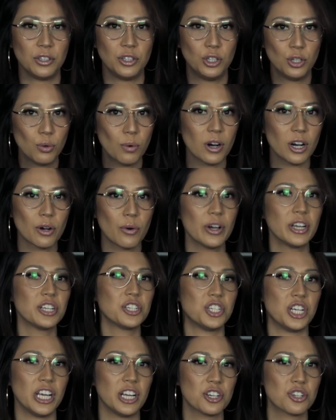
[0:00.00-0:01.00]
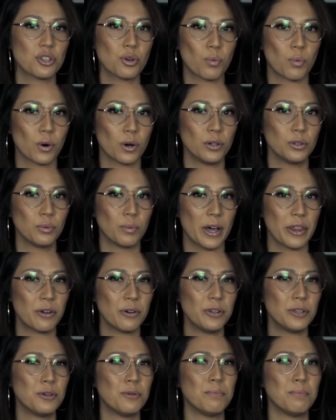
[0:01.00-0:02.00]
You are going to change the world
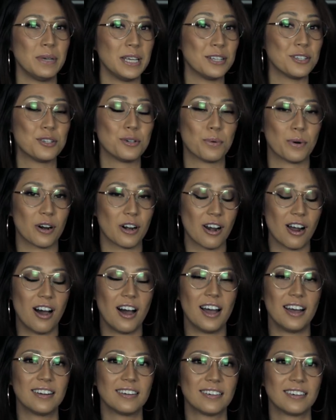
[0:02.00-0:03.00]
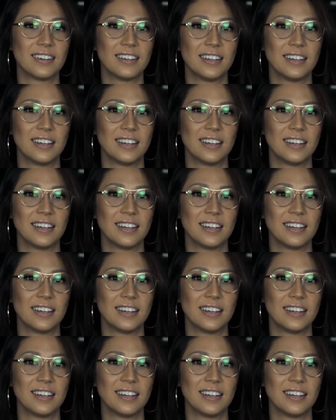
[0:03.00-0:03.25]
whether you mean to or not.